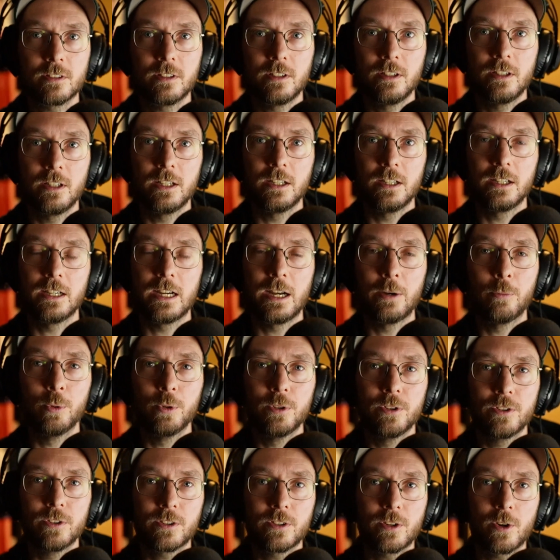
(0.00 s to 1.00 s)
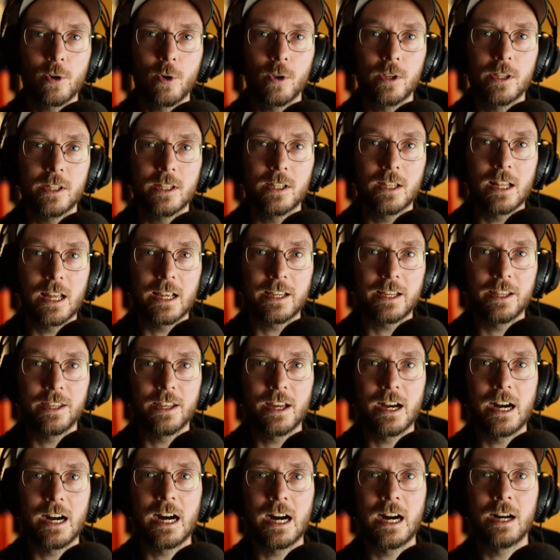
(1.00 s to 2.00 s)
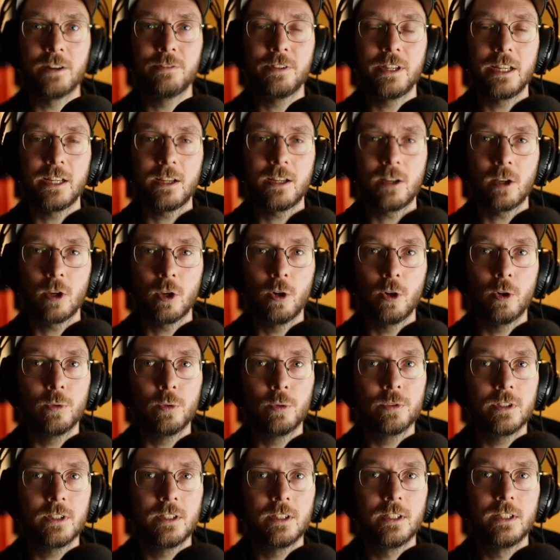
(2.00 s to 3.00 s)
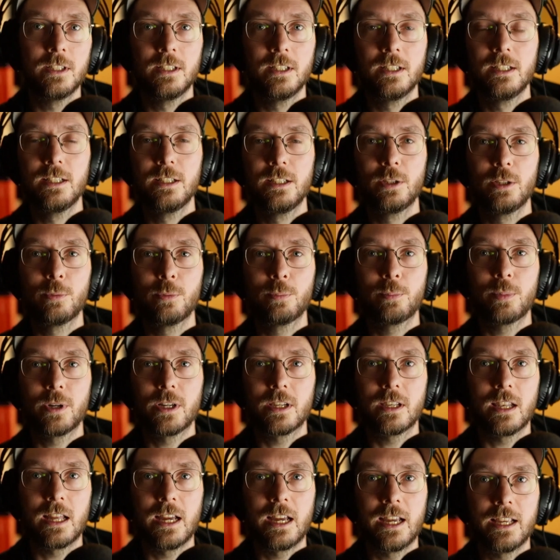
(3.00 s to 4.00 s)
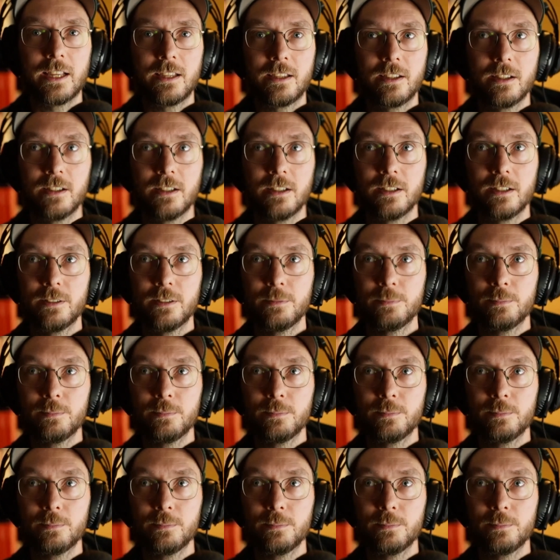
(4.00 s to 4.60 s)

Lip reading: I wouldn't call it like an Aave clone, but like a